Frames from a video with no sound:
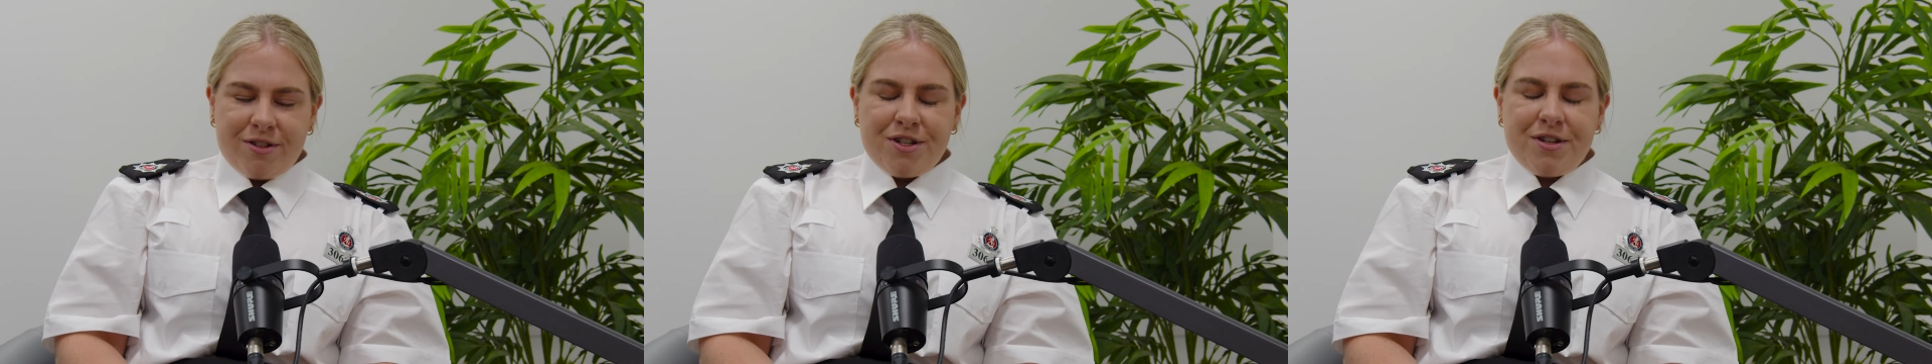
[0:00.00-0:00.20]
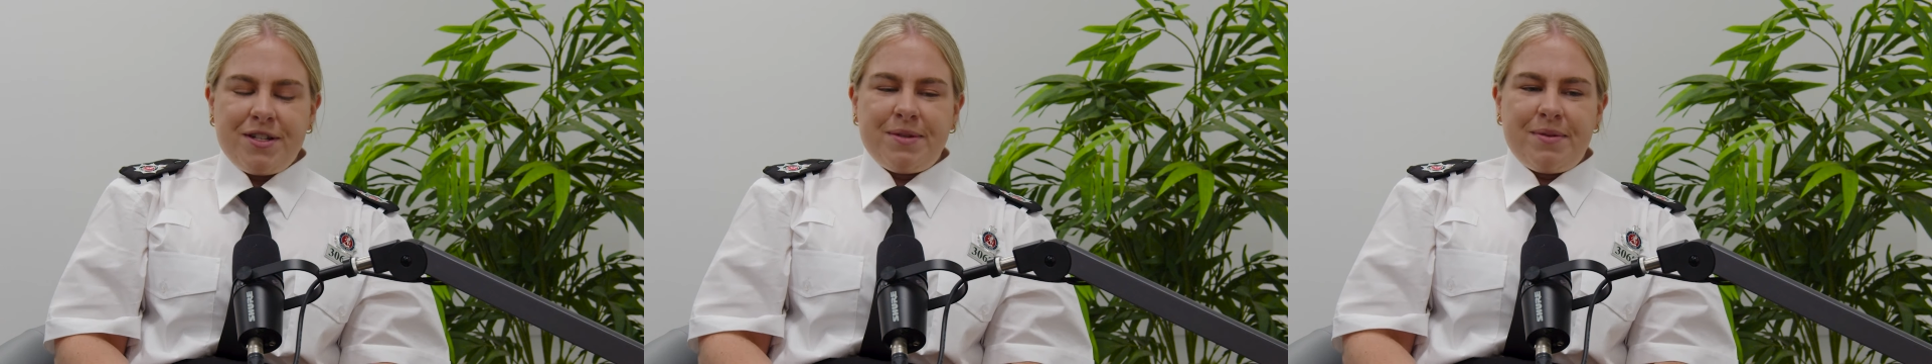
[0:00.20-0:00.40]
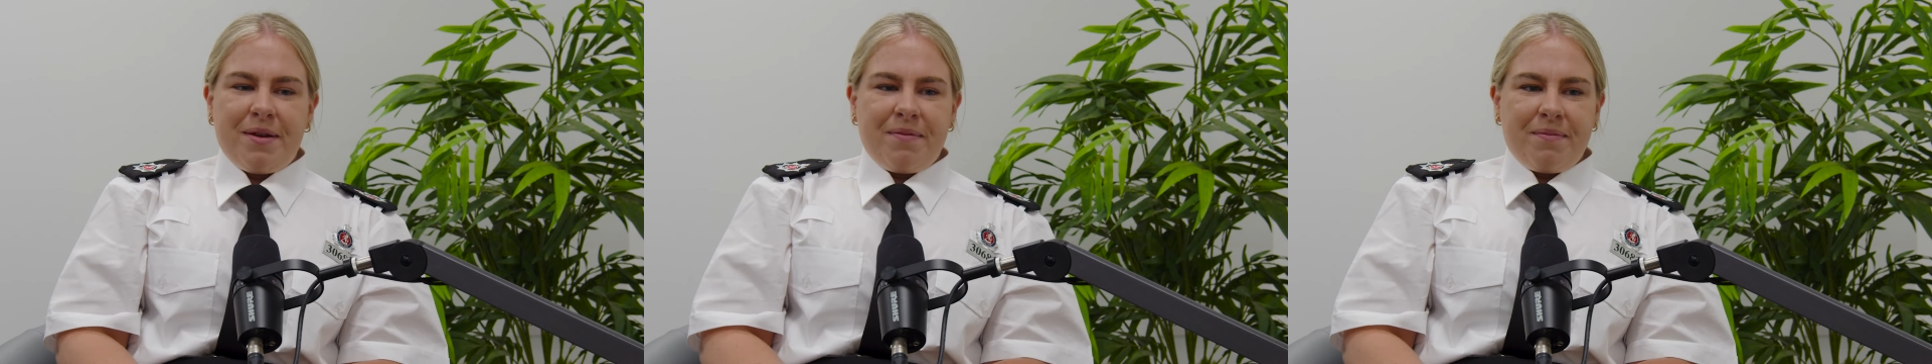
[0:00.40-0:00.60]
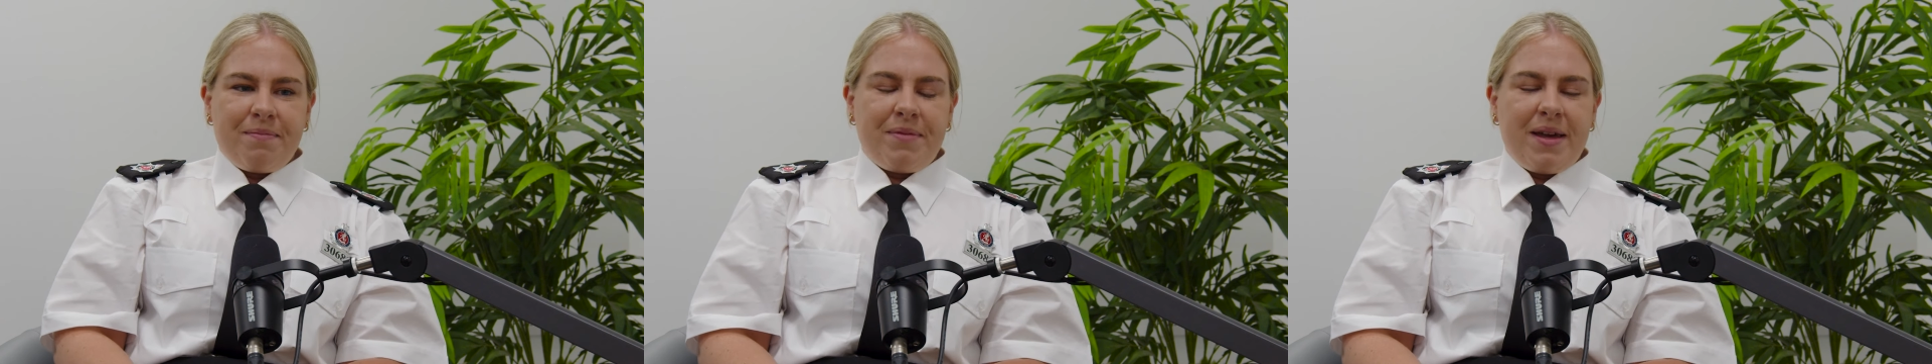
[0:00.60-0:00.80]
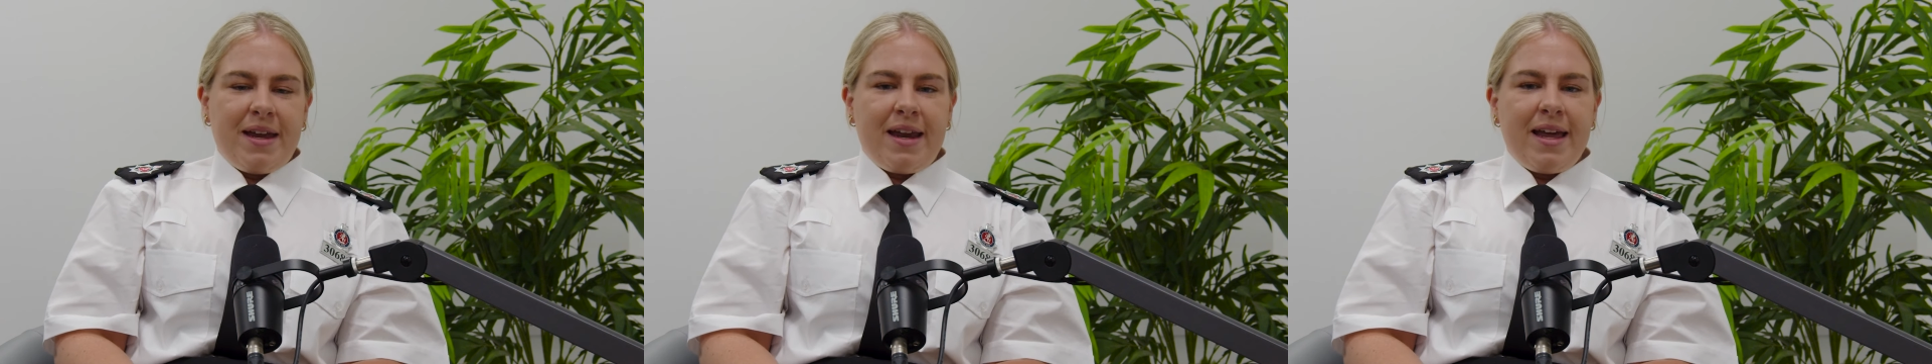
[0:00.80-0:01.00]
due to
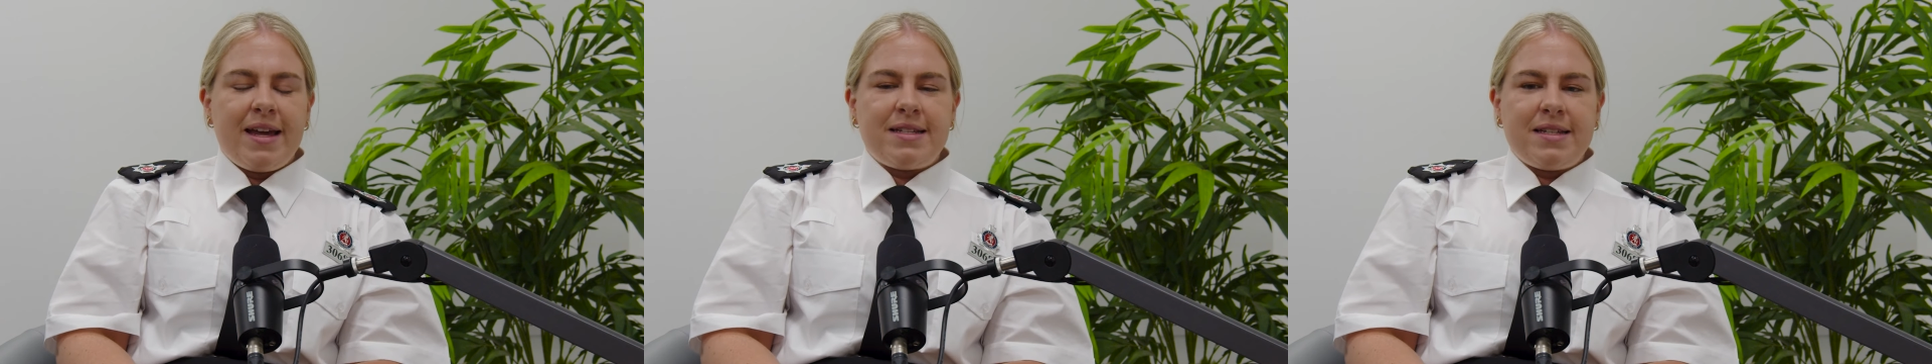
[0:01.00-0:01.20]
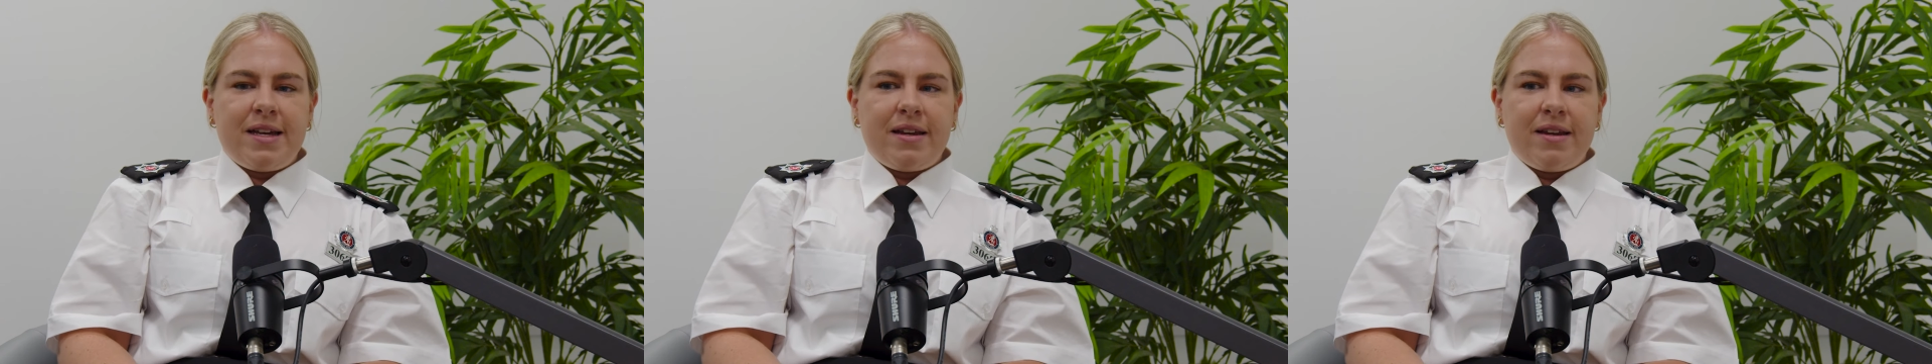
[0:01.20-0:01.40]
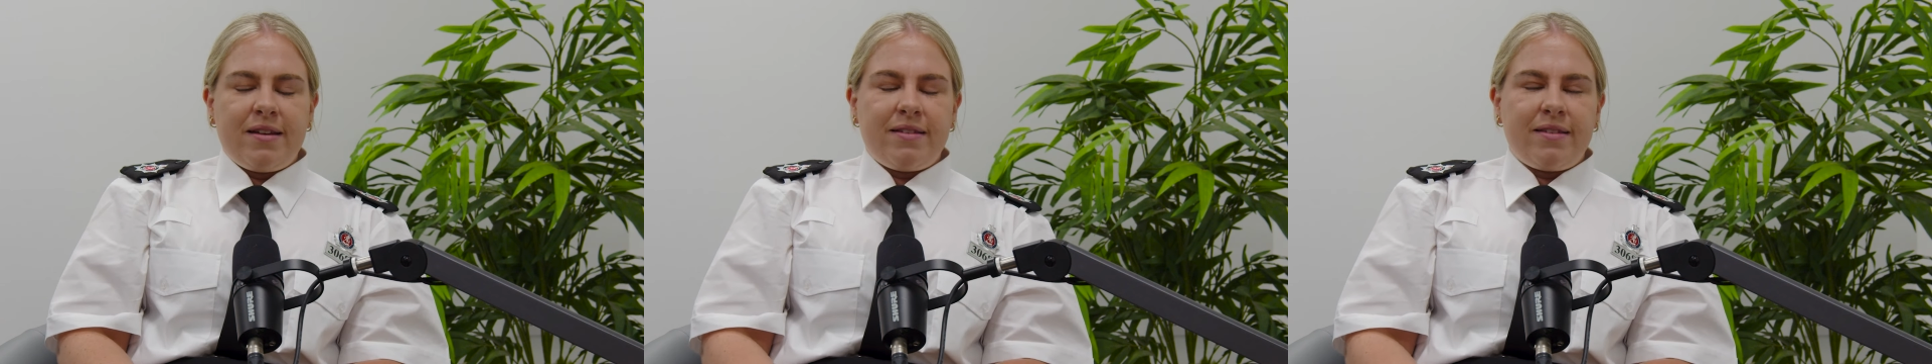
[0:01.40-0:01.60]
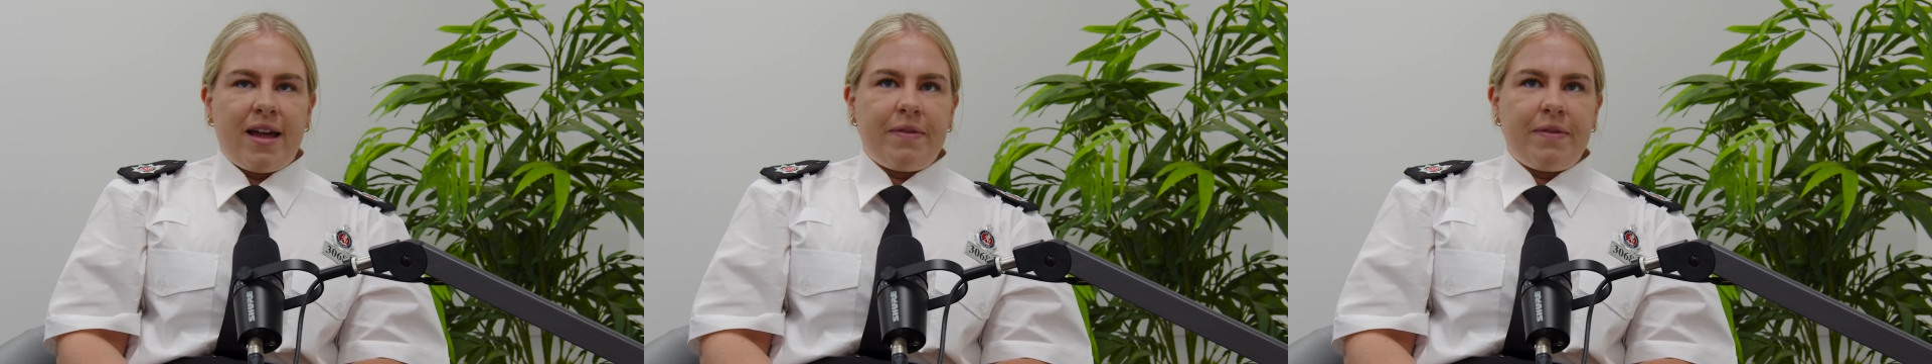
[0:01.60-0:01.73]
it being hidden.